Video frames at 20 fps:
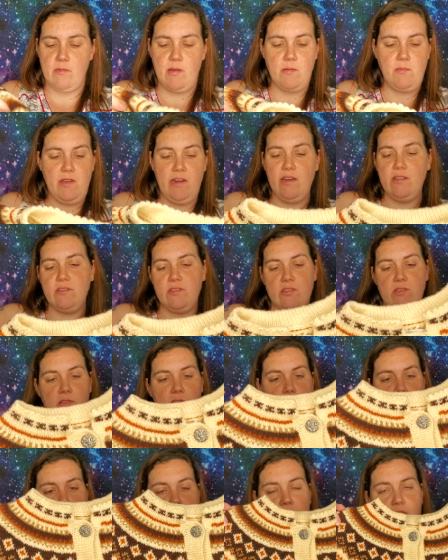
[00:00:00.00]
I mean, I'll
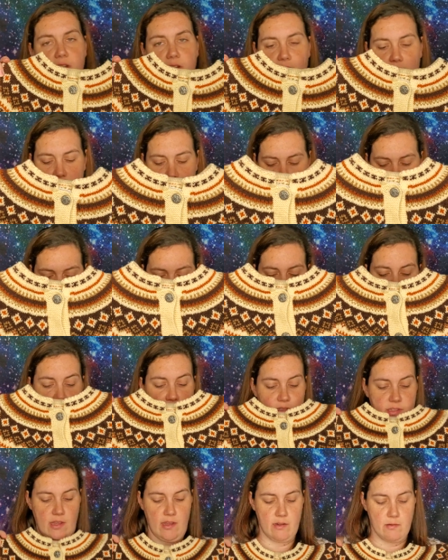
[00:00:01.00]
disclose any sort of
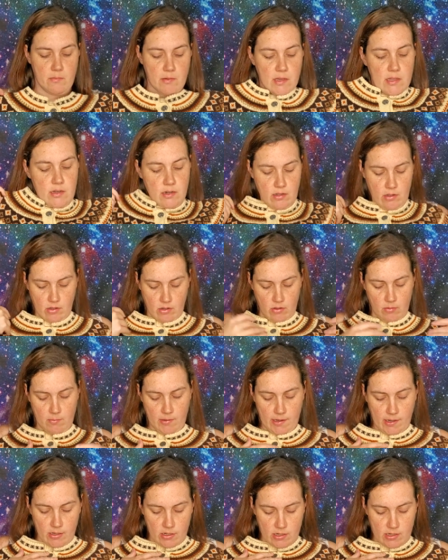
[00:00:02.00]
stain, but oh my
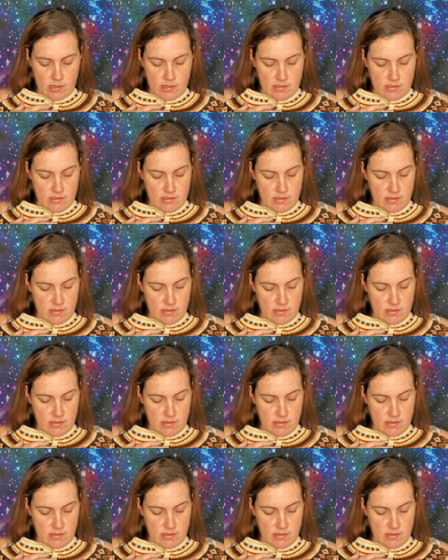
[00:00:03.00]
goodness,